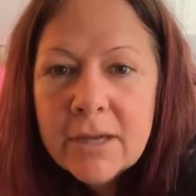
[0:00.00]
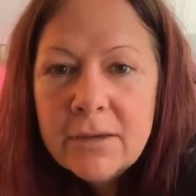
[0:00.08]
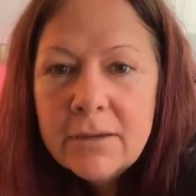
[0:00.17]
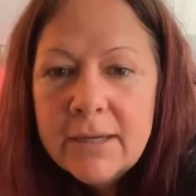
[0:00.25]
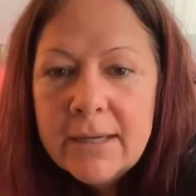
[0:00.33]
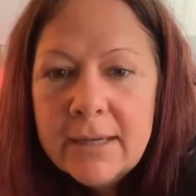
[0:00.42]

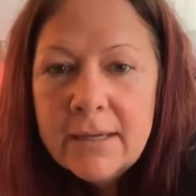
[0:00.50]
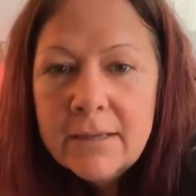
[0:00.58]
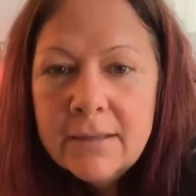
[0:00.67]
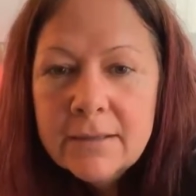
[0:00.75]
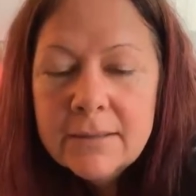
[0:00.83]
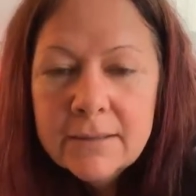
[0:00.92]

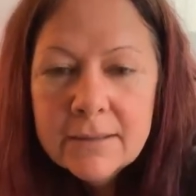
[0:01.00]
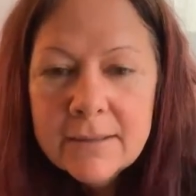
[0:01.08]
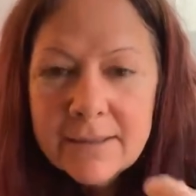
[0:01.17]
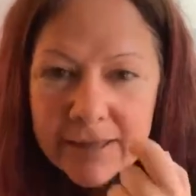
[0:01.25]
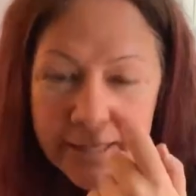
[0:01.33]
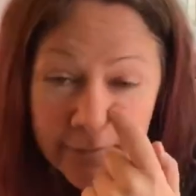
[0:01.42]
Okay.
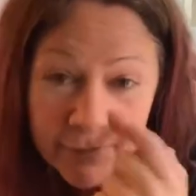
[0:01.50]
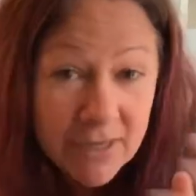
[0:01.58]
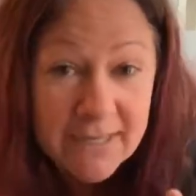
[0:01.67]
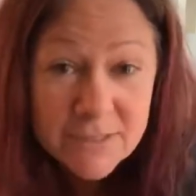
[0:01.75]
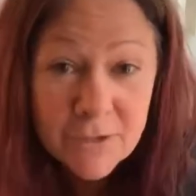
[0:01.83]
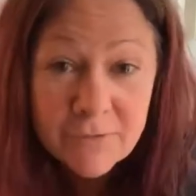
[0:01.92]
If you
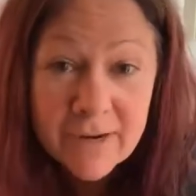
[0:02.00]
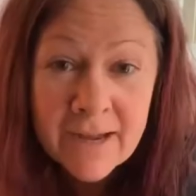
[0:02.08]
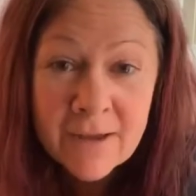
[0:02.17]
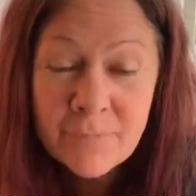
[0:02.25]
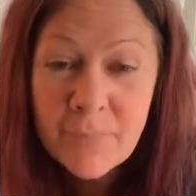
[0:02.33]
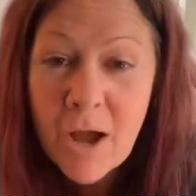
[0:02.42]
guys are
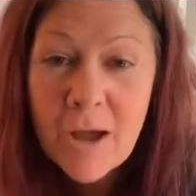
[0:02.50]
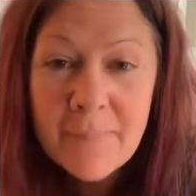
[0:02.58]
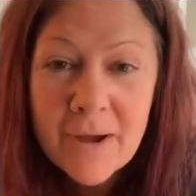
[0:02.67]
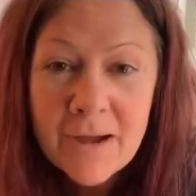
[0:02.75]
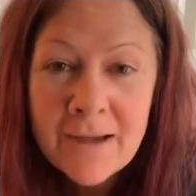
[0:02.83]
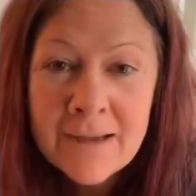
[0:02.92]
around,
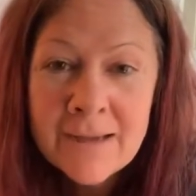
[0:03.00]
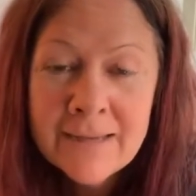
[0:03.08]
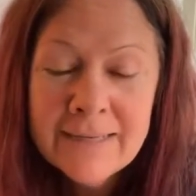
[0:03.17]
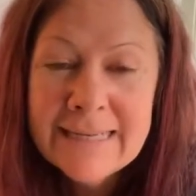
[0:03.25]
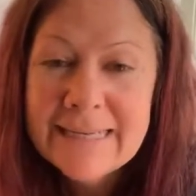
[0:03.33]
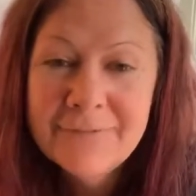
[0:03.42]
pop
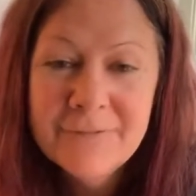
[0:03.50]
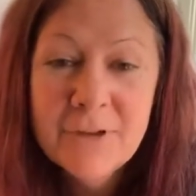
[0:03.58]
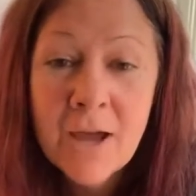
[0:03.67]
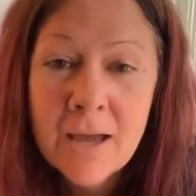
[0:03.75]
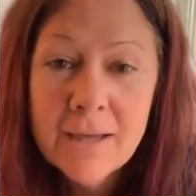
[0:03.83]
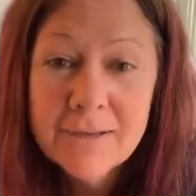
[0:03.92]
on. If
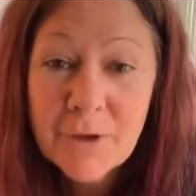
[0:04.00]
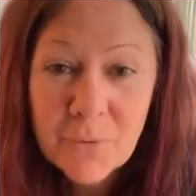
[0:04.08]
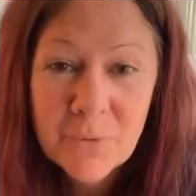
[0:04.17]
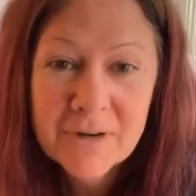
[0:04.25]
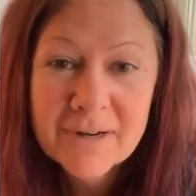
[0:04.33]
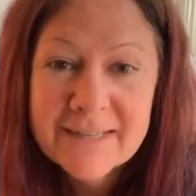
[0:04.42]
not, no
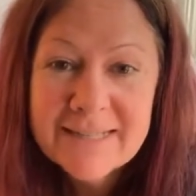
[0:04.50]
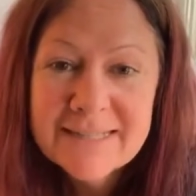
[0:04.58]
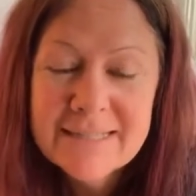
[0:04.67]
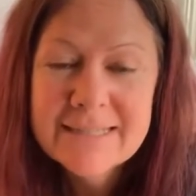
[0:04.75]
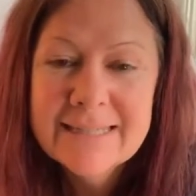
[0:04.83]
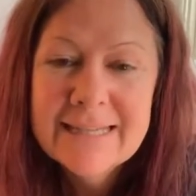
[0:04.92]

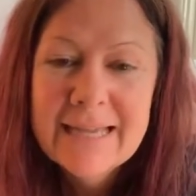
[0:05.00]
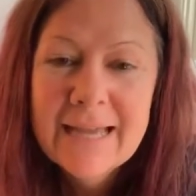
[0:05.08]
worries.